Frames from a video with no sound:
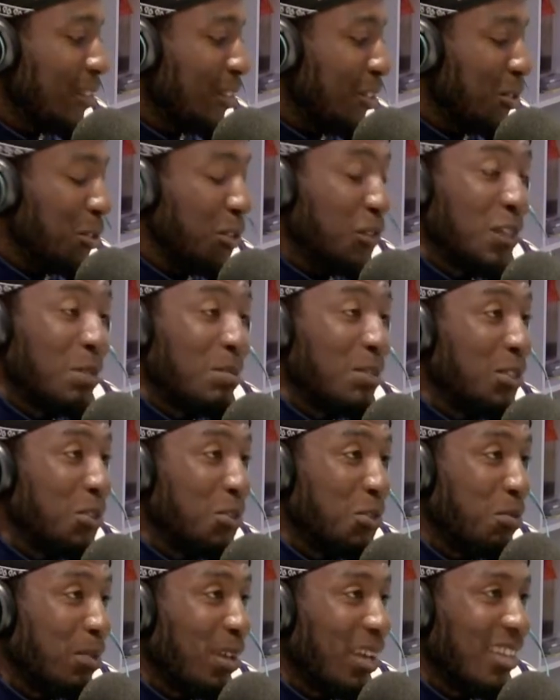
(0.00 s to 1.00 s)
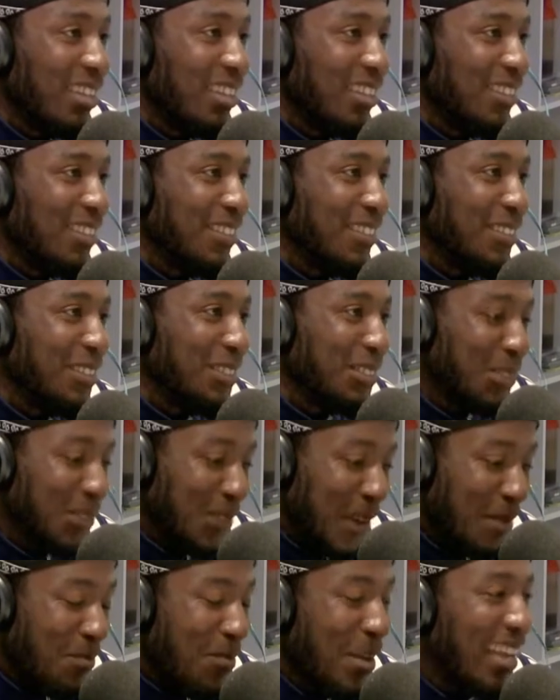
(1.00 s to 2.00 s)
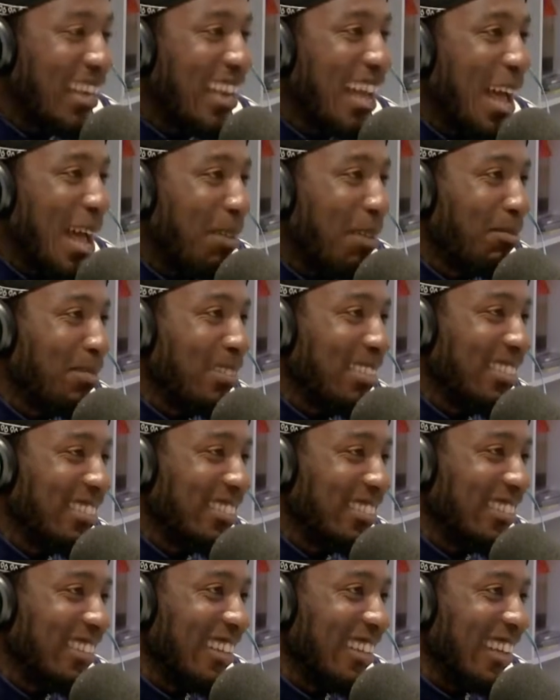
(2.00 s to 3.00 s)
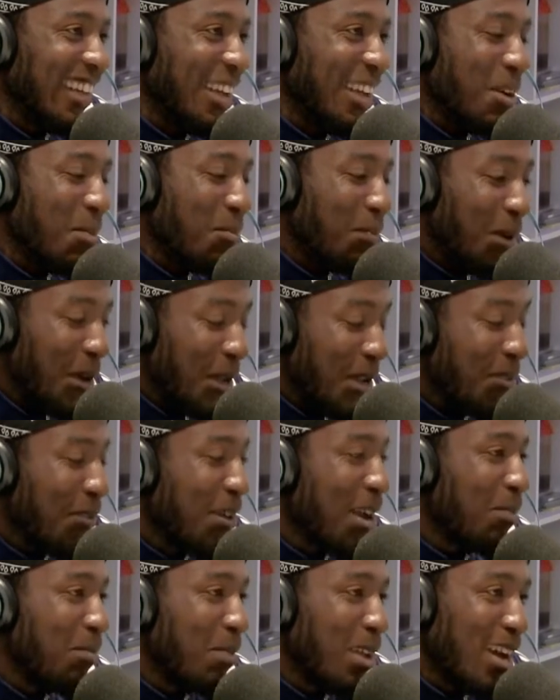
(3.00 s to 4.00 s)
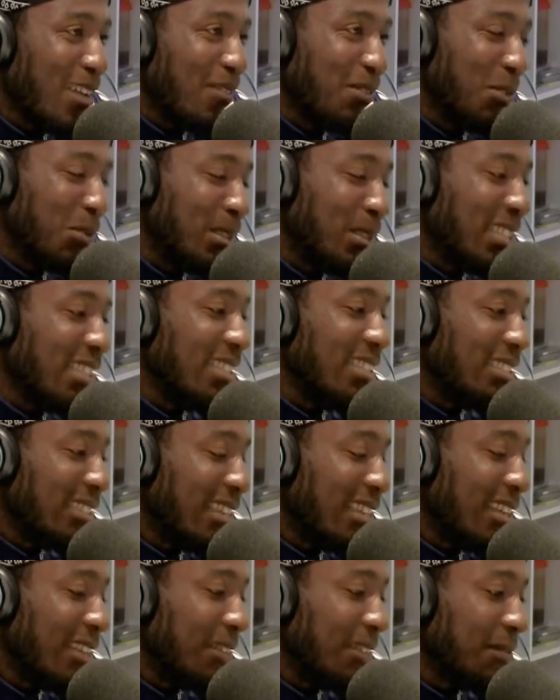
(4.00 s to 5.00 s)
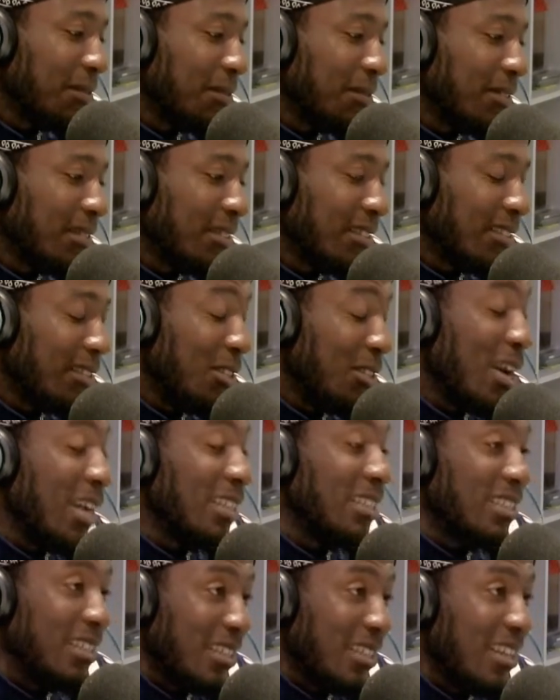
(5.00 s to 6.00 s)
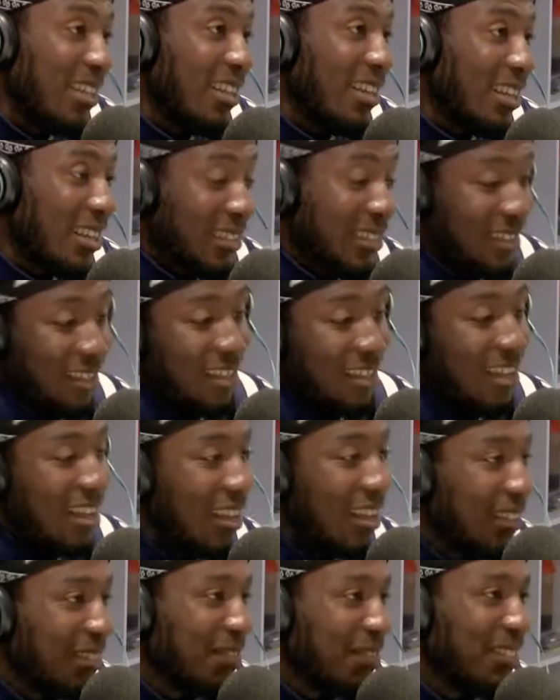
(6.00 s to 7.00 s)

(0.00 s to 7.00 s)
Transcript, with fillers: you're dreaming too big. So I made that happen. Yeah. But he rang me afterwards and he said, you actually did it. And I said, yeah.